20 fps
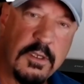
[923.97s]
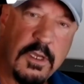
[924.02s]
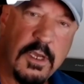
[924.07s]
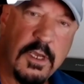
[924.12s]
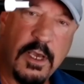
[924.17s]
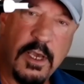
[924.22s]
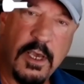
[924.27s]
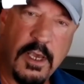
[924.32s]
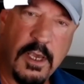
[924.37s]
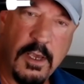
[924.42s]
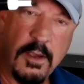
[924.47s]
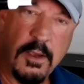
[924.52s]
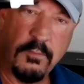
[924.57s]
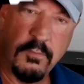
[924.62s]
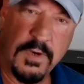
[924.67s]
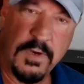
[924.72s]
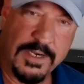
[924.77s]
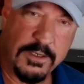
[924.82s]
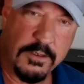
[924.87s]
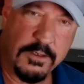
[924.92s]
uh,
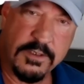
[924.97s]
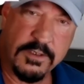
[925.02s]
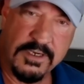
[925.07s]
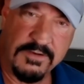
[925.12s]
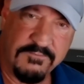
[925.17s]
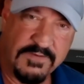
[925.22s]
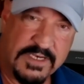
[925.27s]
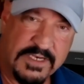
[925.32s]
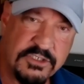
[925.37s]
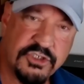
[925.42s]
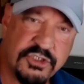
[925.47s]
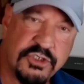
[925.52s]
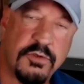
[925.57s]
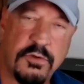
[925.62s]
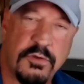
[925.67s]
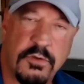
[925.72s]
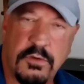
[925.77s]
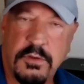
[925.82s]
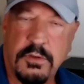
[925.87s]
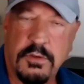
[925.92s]
regular
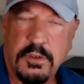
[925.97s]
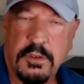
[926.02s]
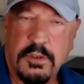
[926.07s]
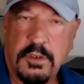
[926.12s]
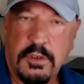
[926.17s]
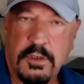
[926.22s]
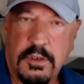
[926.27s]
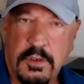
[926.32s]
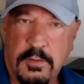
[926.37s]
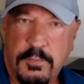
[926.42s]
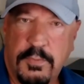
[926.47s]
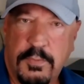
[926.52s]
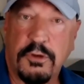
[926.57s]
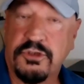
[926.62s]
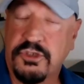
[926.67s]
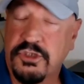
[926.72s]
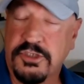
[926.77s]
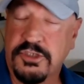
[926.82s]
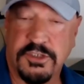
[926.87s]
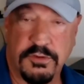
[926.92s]
conventional
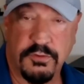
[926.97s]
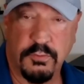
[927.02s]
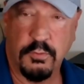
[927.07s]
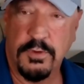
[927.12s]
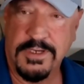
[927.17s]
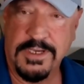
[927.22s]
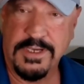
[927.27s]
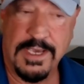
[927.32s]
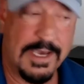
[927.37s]
purchaser would have